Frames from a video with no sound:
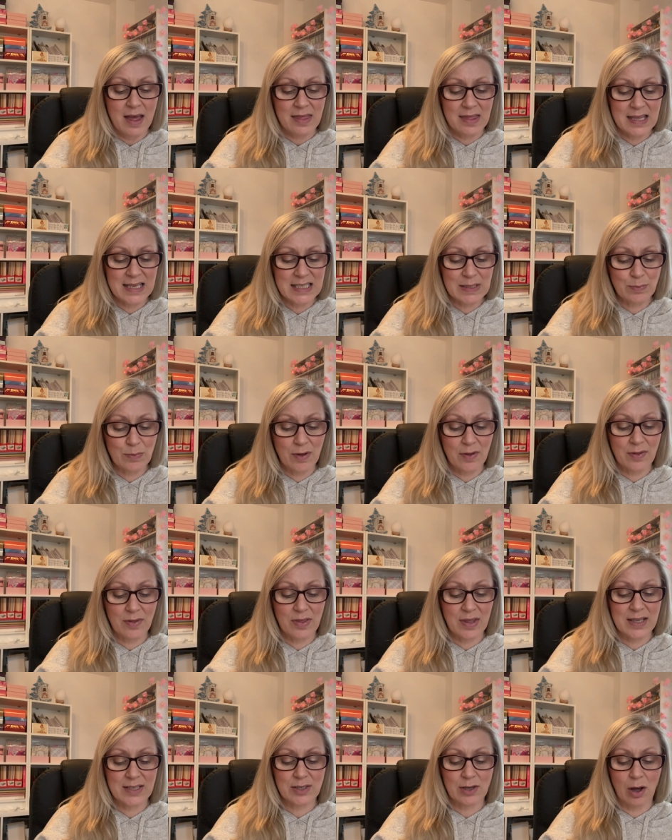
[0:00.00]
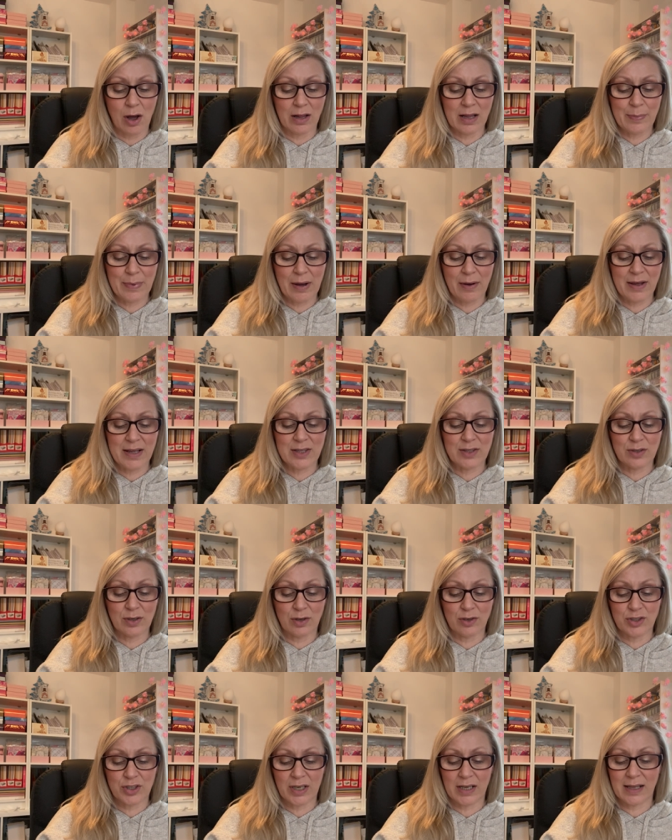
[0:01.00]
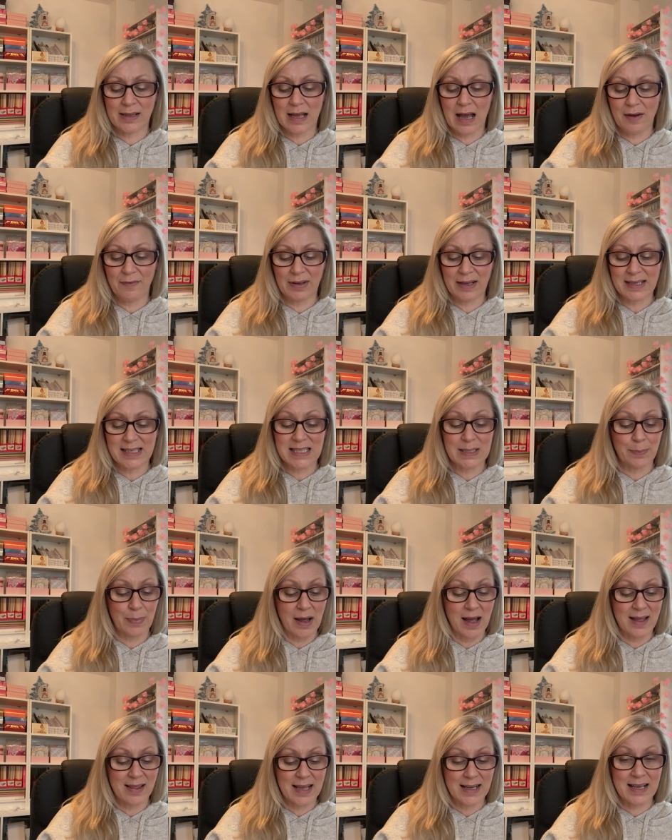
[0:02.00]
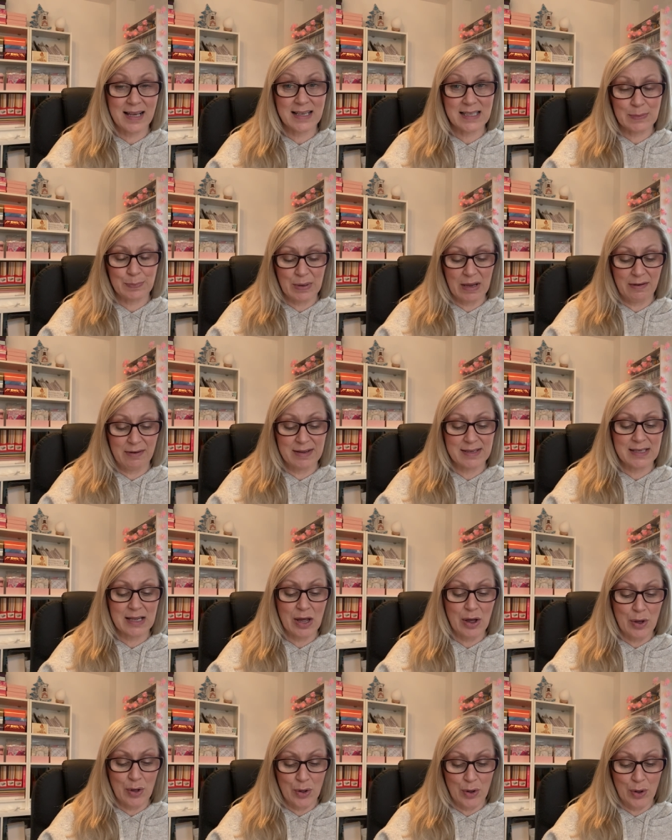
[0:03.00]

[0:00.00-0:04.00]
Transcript: This month is all about indulging and having a spa-like experience at